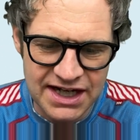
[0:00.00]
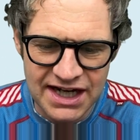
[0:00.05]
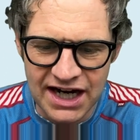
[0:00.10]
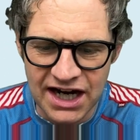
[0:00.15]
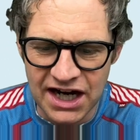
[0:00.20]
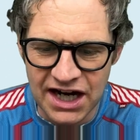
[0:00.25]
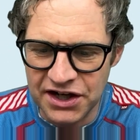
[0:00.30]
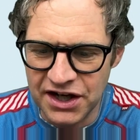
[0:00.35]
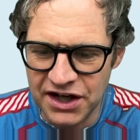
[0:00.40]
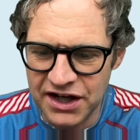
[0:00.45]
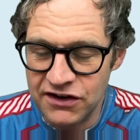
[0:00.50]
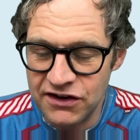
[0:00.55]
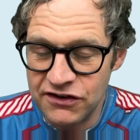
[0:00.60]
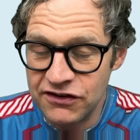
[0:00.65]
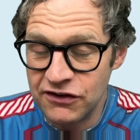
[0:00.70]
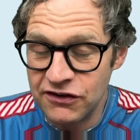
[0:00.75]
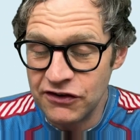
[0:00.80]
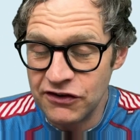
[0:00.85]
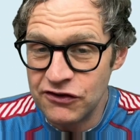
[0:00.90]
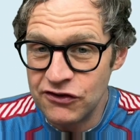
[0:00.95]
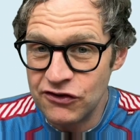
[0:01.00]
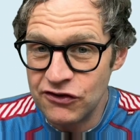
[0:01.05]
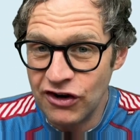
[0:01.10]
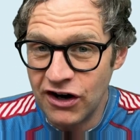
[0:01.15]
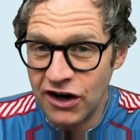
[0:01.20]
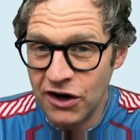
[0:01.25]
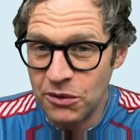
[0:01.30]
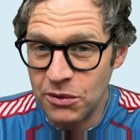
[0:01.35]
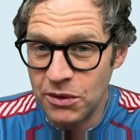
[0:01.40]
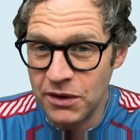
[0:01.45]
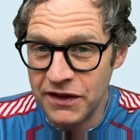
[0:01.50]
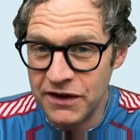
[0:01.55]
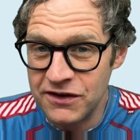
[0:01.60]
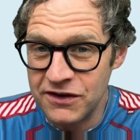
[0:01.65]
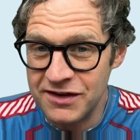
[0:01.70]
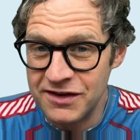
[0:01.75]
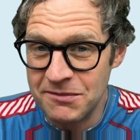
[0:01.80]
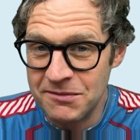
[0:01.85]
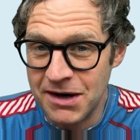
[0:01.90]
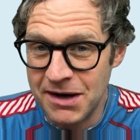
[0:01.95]
And I used to just chuck one of
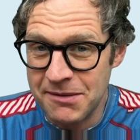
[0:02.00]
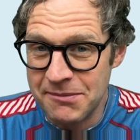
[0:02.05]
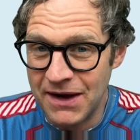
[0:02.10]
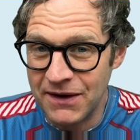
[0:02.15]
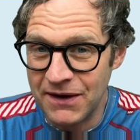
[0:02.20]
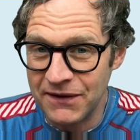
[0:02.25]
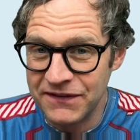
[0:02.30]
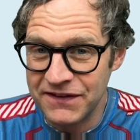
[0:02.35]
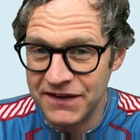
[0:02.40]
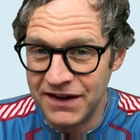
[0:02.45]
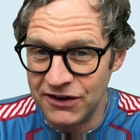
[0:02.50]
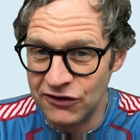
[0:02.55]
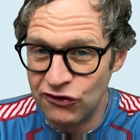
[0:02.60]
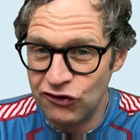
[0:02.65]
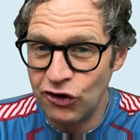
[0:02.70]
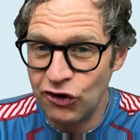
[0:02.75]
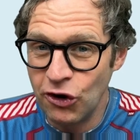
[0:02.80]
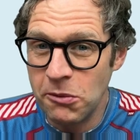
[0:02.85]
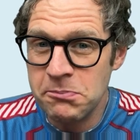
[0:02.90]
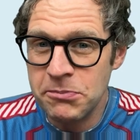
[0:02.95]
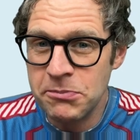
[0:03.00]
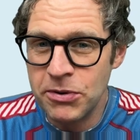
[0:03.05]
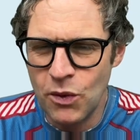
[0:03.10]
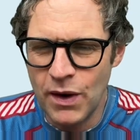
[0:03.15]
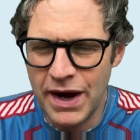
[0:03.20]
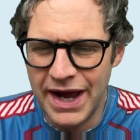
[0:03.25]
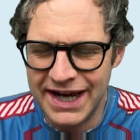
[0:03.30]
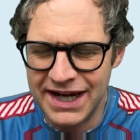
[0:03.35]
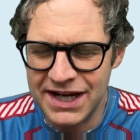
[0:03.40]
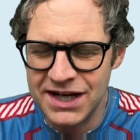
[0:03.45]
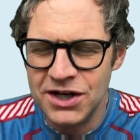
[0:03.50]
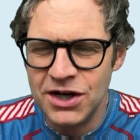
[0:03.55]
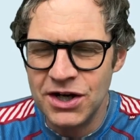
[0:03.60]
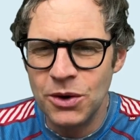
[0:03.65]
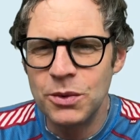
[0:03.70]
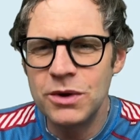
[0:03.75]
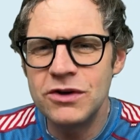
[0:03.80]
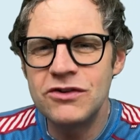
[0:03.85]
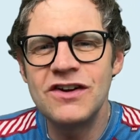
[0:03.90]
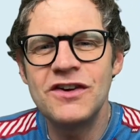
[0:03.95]
those in my mouth and chomp away,
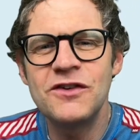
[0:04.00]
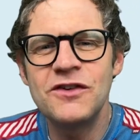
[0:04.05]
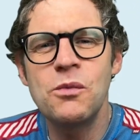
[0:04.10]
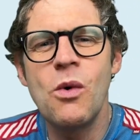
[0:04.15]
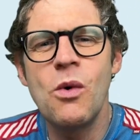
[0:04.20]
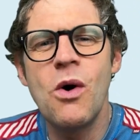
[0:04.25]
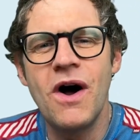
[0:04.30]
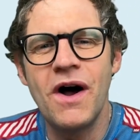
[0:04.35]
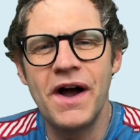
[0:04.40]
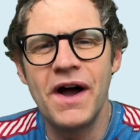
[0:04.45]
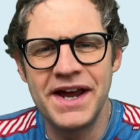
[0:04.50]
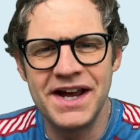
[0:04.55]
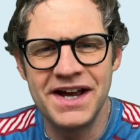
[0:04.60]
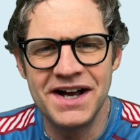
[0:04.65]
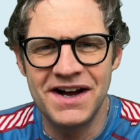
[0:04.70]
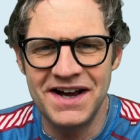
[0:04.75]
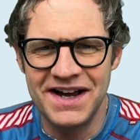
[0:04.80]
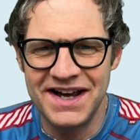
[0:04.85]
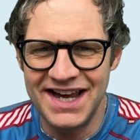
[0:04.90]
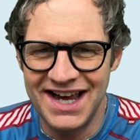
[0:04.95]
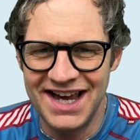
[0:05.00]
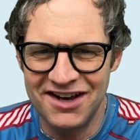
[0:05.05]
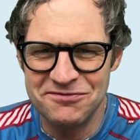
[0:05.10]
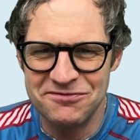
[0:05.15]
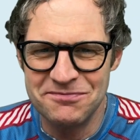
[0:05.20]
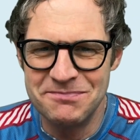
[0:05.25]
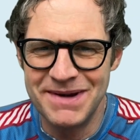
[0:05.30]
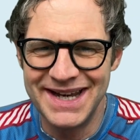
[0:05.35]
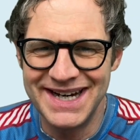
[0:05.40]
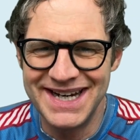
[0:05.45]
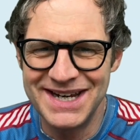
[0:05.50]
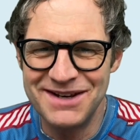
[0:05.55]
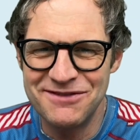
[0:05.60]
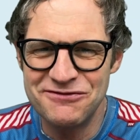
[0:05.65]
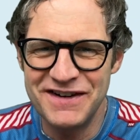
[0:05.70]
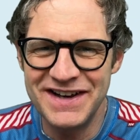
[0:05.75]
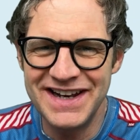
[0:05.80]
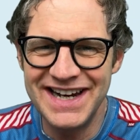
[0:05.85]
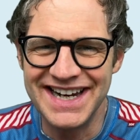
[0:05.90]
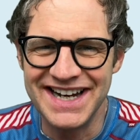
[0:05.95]
which is why I have many
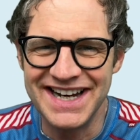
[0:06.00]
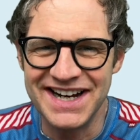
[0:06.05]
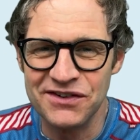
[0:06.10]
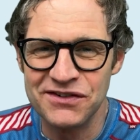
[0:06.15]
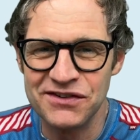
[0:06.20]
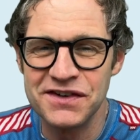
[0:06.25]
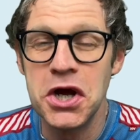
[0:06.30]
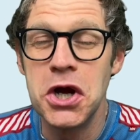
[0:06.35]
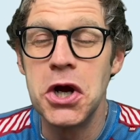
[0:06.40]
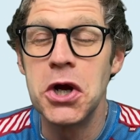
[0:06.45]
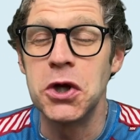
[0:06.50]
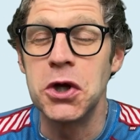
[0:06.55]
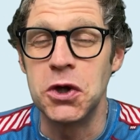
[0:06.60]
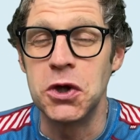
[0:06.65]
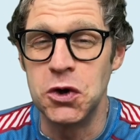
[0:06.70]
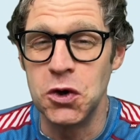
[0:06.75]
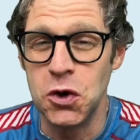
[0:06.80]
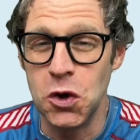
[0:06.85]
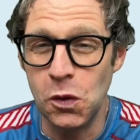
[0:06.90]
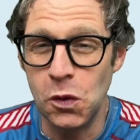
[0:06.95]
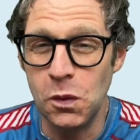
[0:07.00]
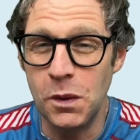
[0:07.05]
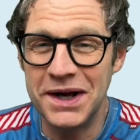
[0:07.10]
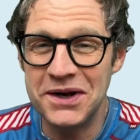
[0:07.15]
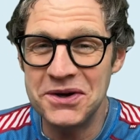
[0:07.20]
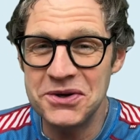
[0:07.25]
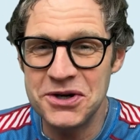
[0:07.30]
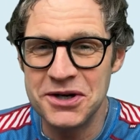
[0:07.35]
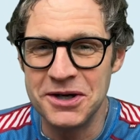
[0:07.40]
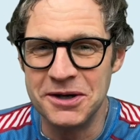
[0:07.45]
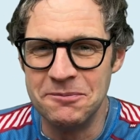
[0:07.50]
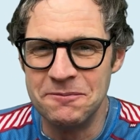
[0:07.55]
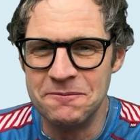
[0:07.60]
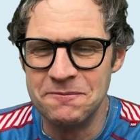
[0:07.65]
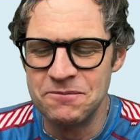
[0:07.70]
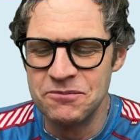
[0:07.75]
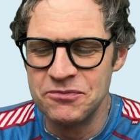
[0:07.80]
fillings. You're welcome.